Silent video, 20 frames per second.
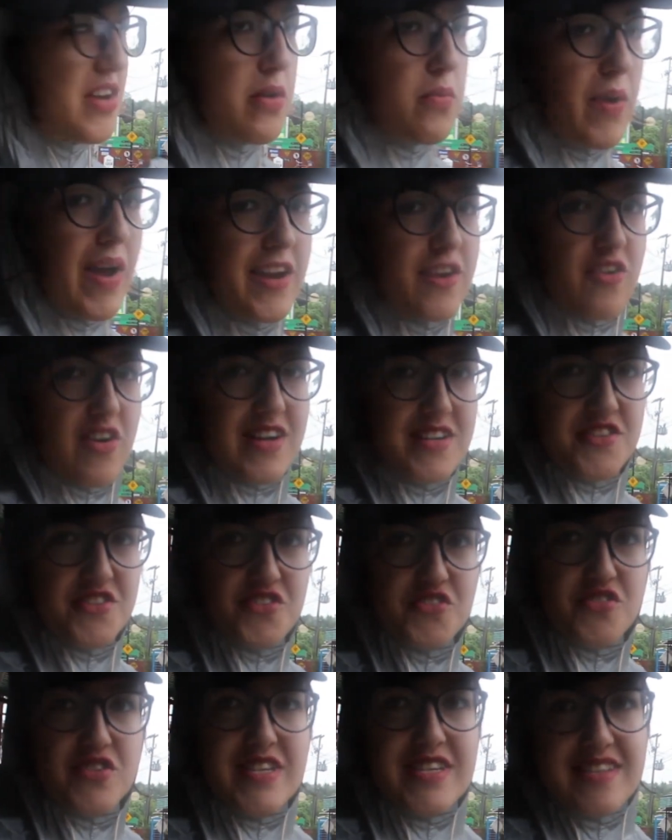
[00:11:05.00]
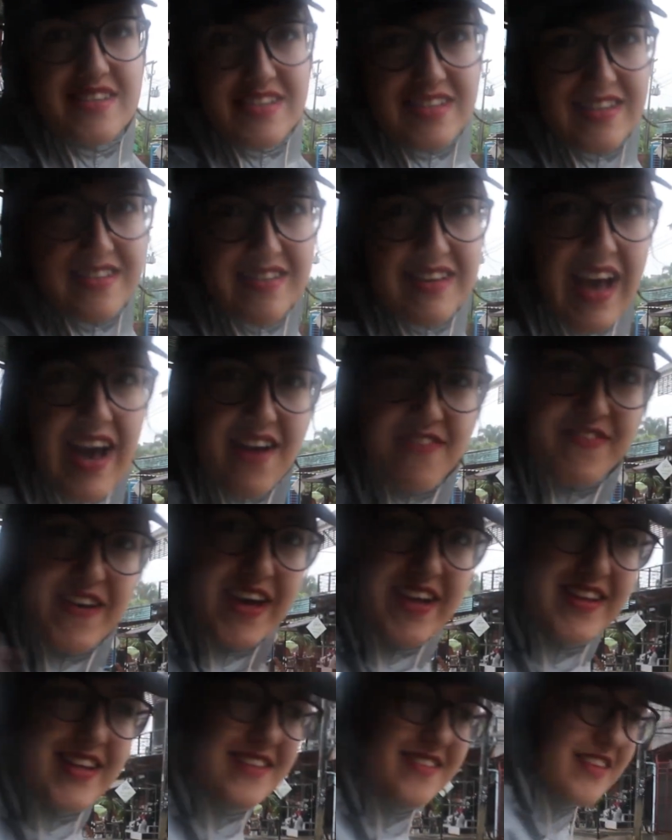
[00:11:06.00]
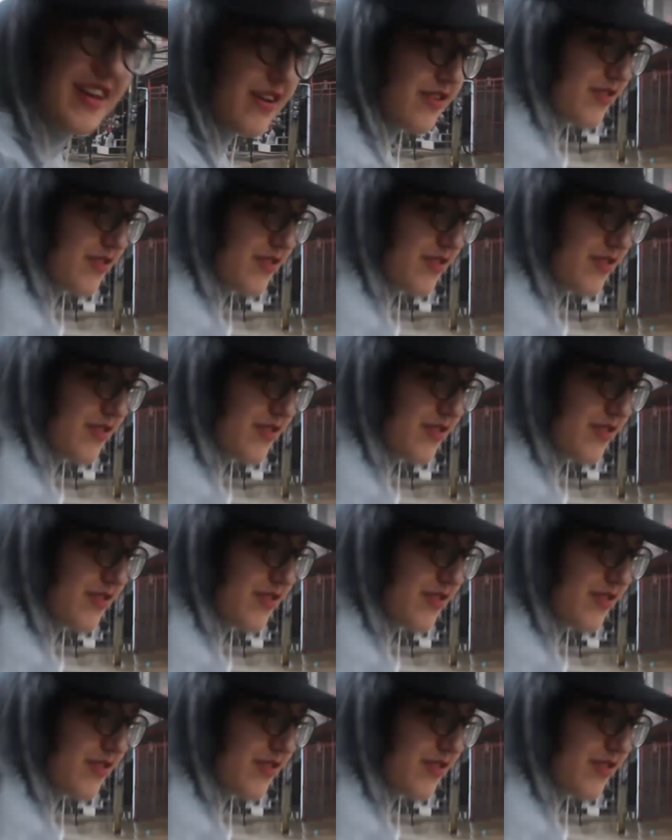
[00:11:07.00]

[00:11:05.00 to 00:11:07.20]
go right across the street to this cafe. Let's go